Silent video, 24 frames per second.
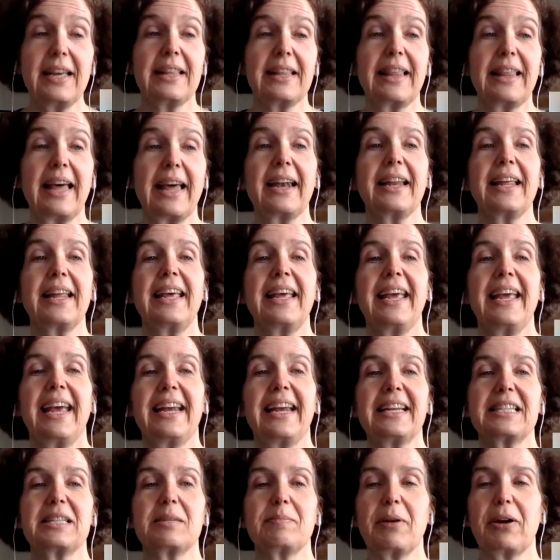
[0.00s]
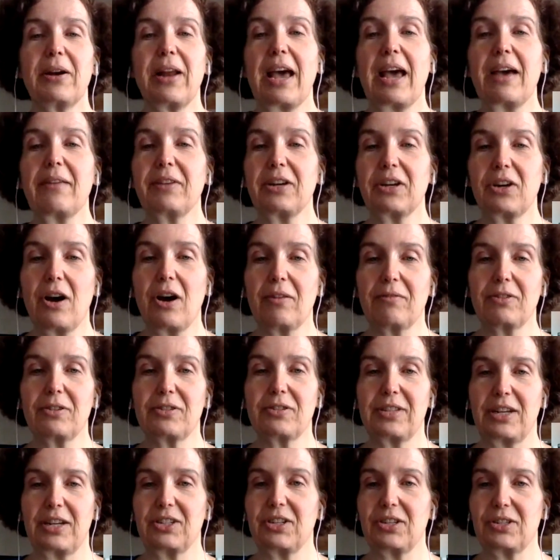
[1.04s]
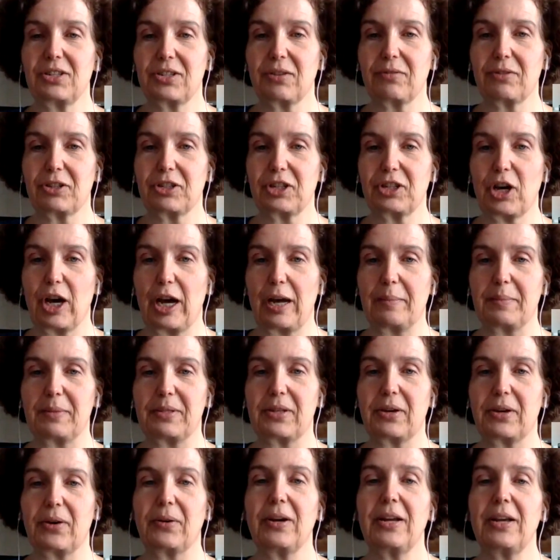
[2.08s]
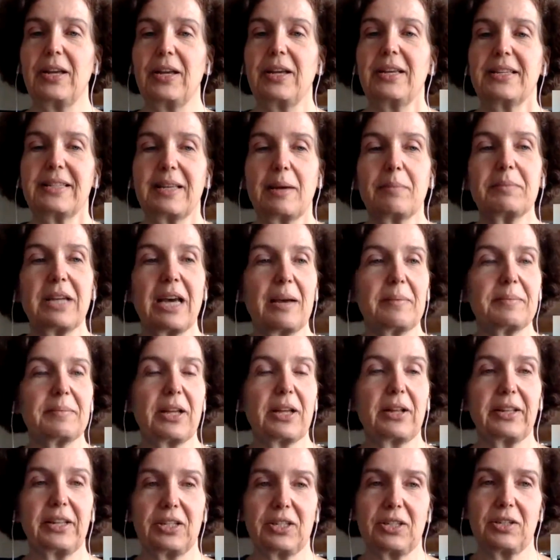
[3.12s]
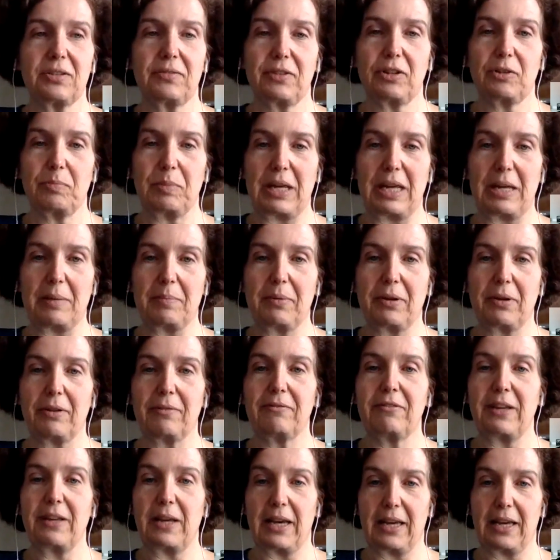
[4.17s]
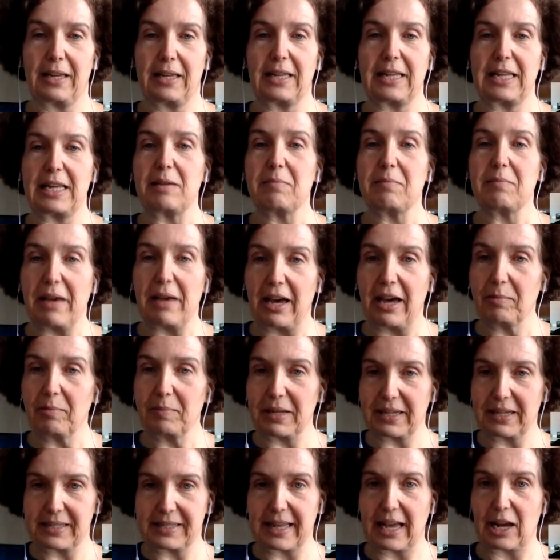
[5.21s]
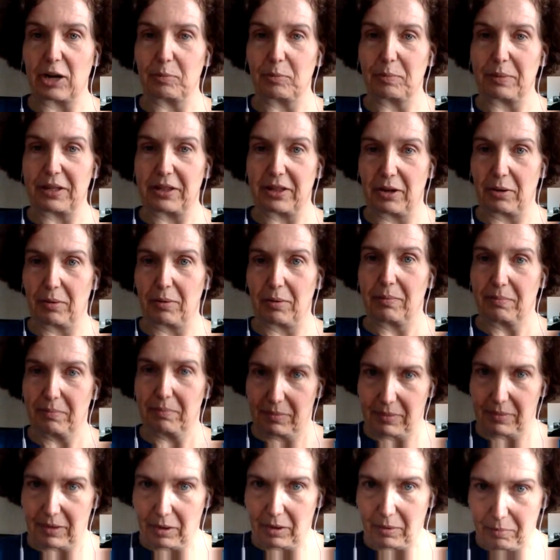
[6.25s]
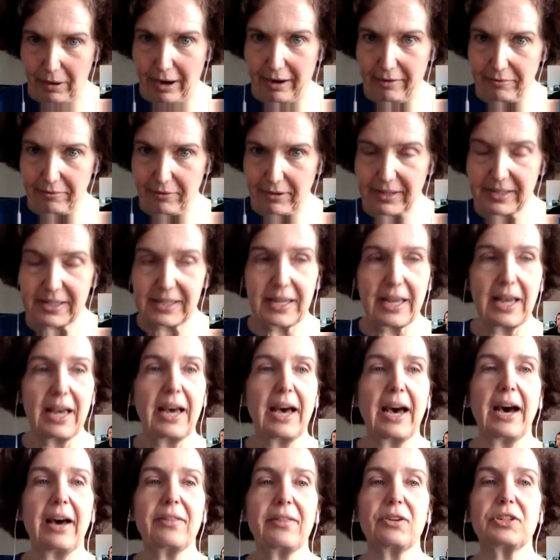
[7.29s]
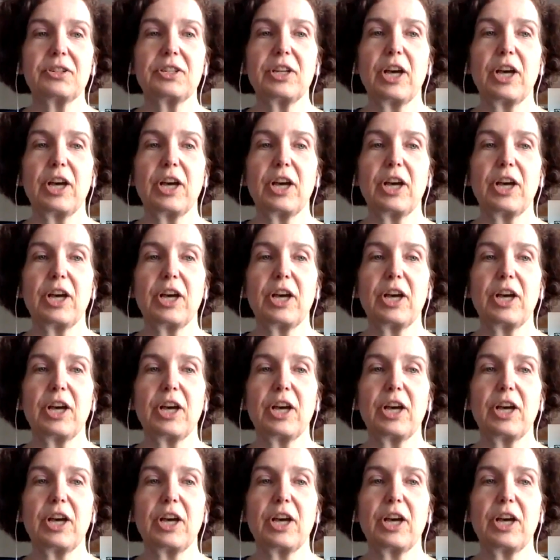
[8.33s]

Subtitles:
that, and it's about having conversations over time. So sometimes I'll interview people via email because that'll be their preference. Other